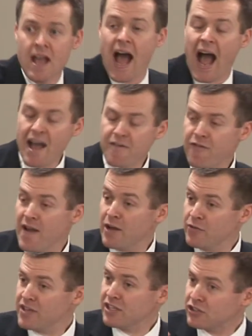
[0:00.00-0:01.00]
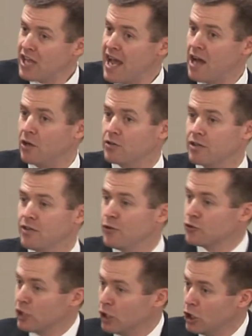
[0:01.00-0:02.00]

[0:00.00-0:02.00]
I have found this out. There's a